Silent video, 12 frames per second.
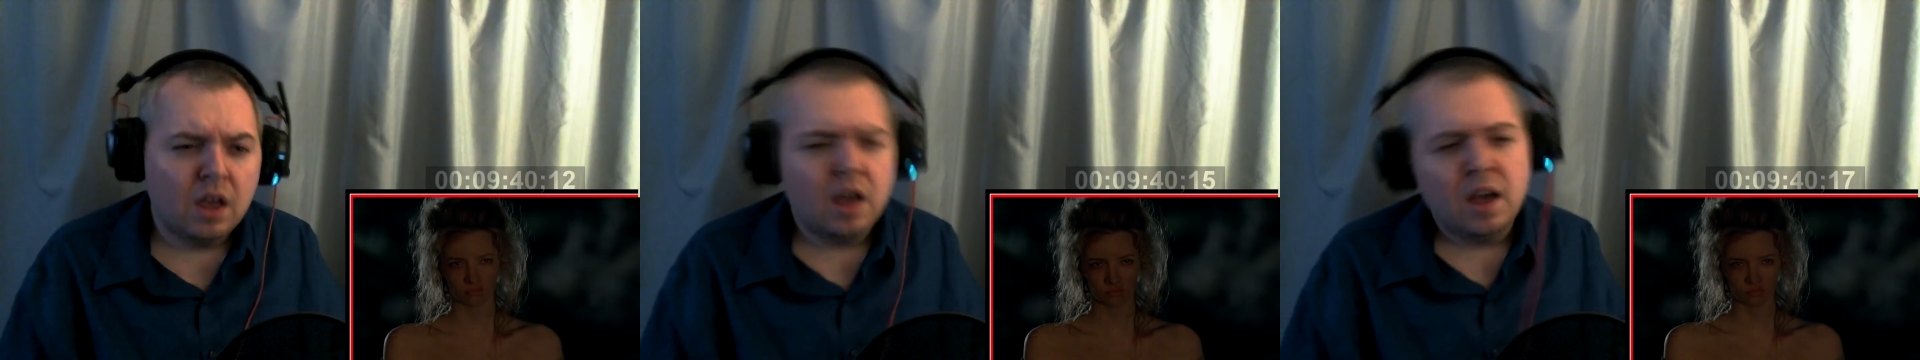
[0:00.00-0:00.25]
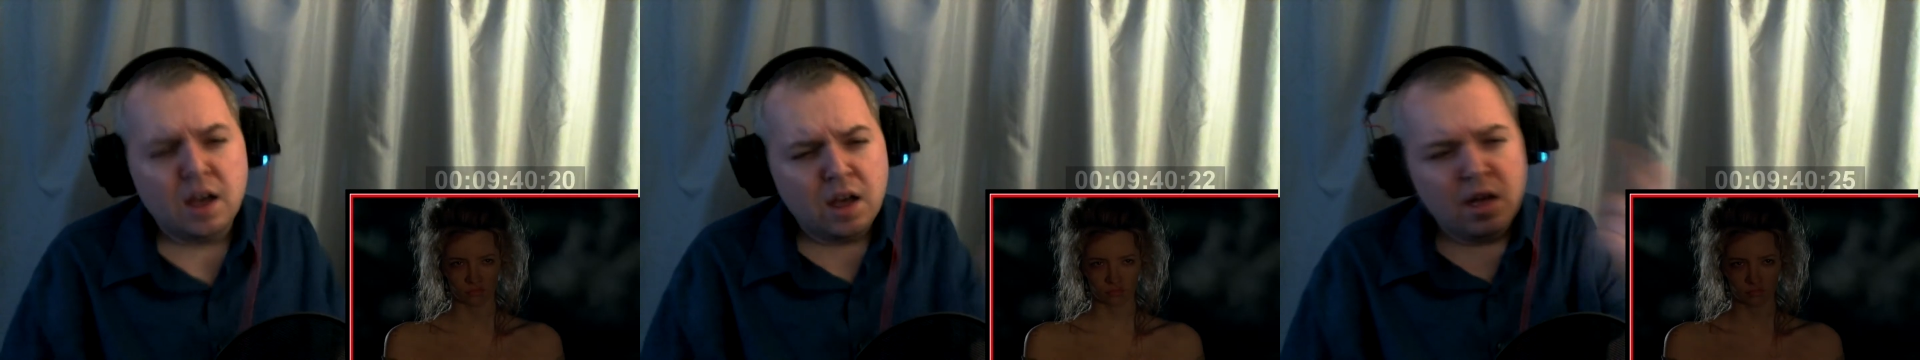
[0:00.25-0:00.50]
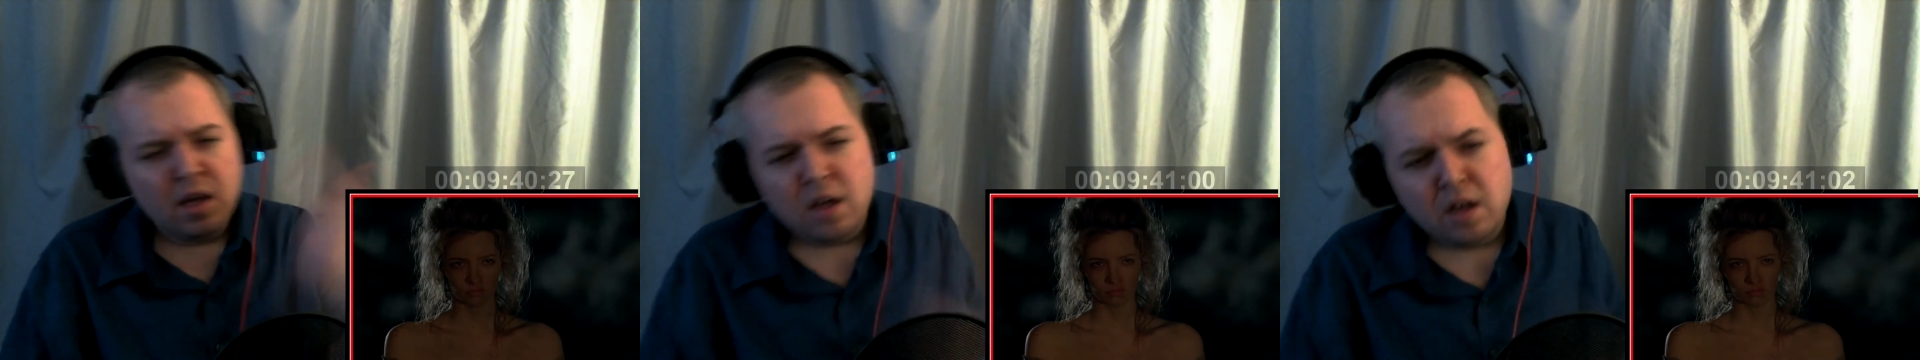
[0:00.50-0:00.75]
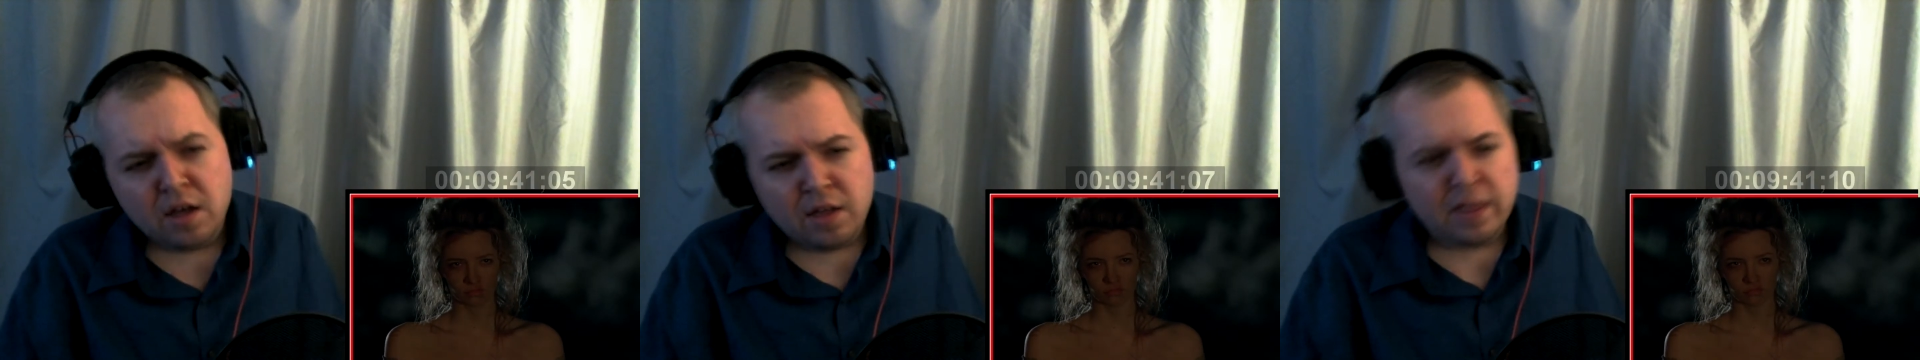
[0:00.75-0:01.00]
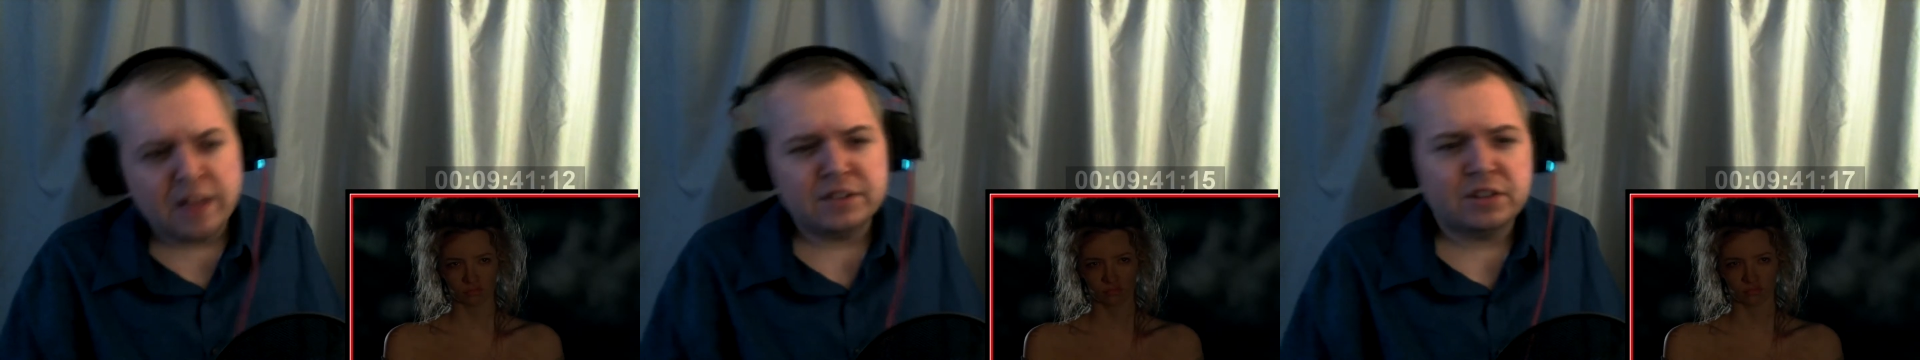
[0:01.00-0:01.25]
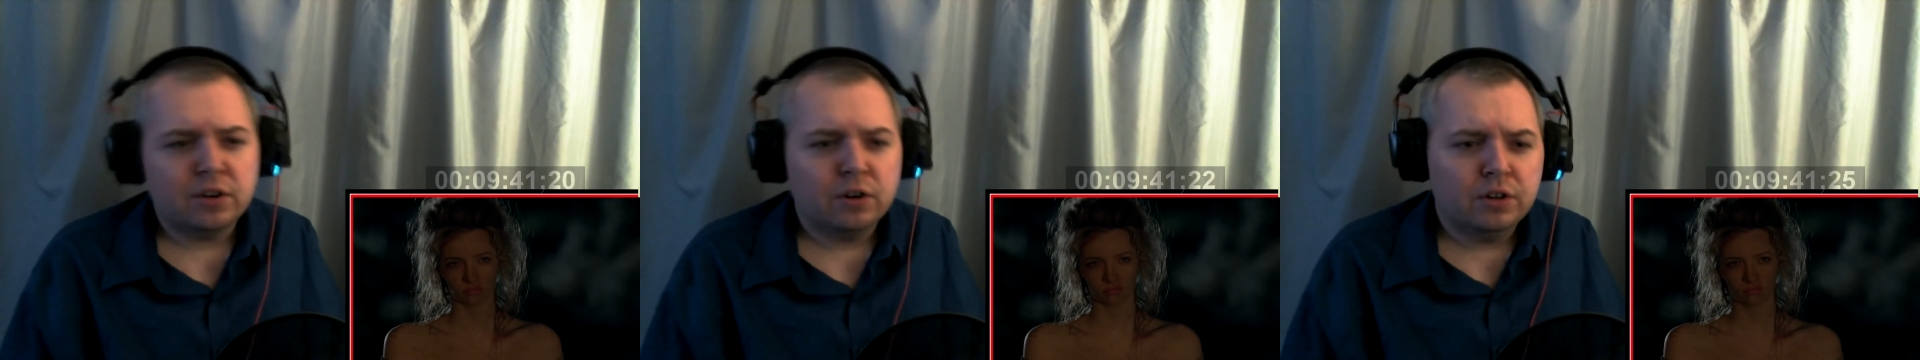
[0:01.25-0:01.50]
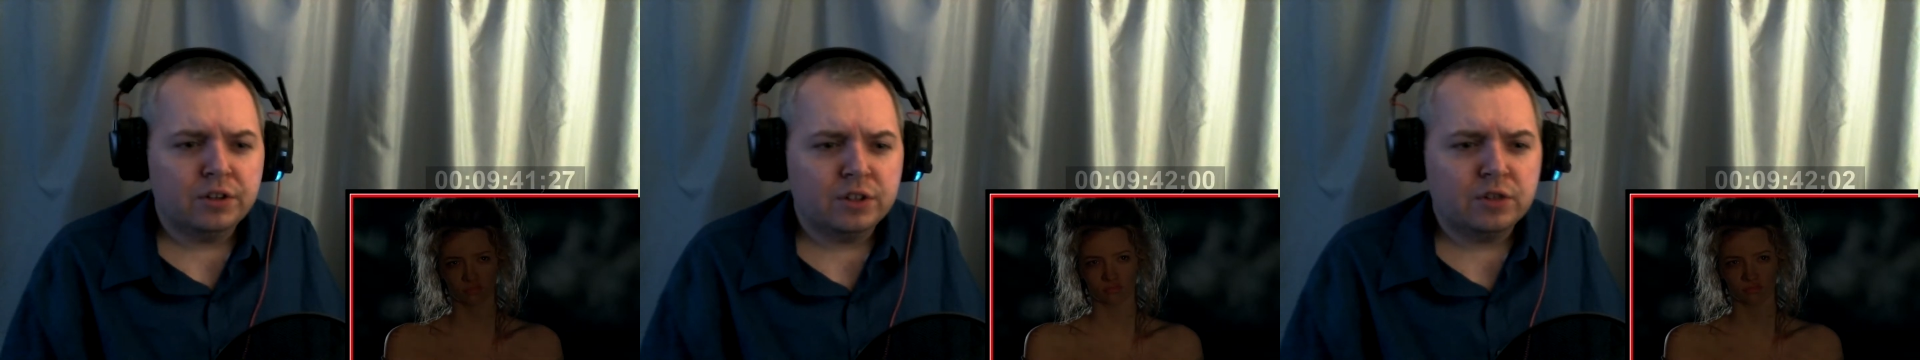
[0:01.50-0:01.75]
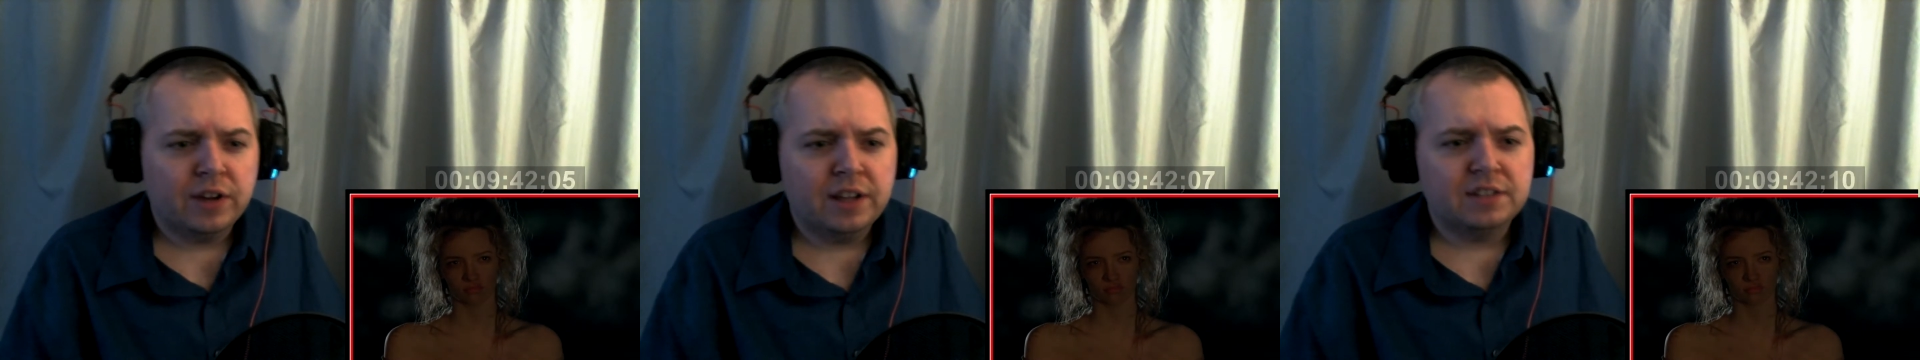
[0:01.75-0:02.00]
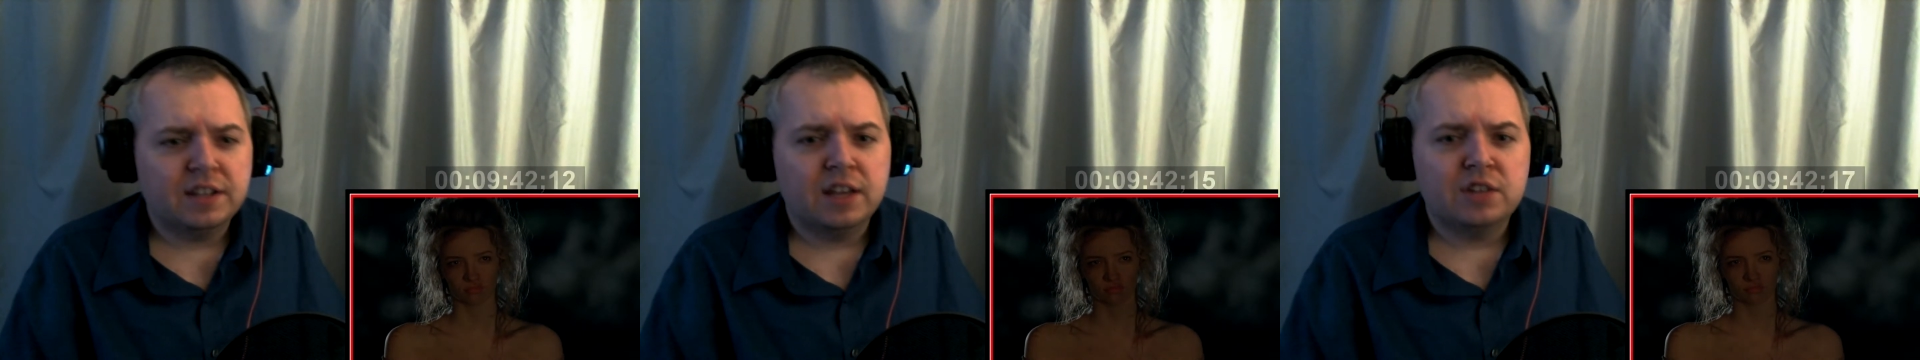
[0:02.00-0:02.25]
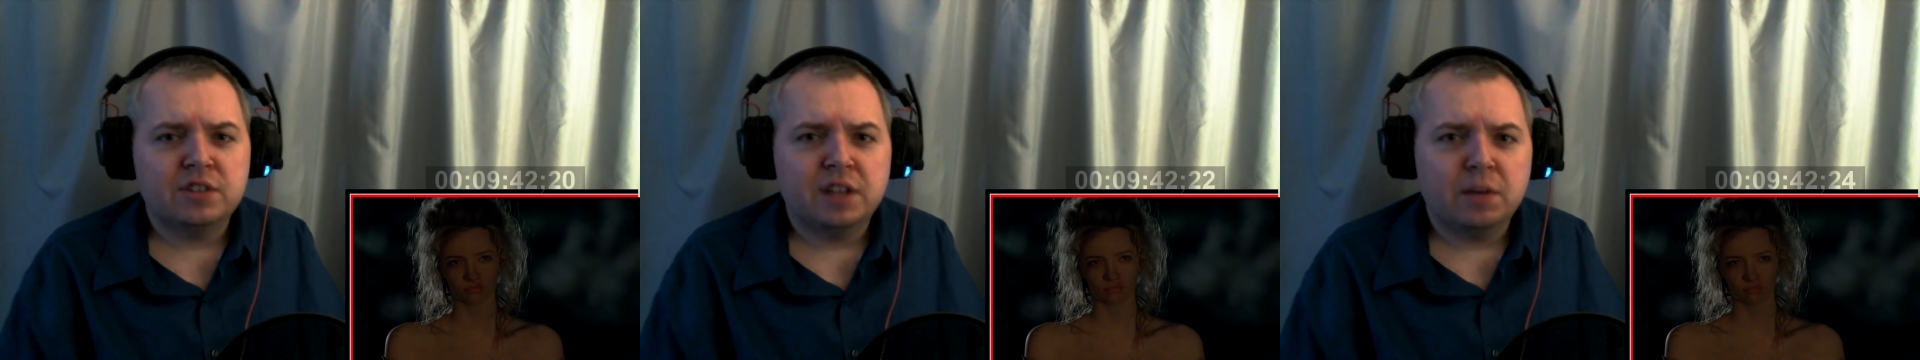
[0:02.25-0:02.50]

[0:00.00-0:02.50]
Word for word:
Speaker 1: And our choices. That's the girl at the train station that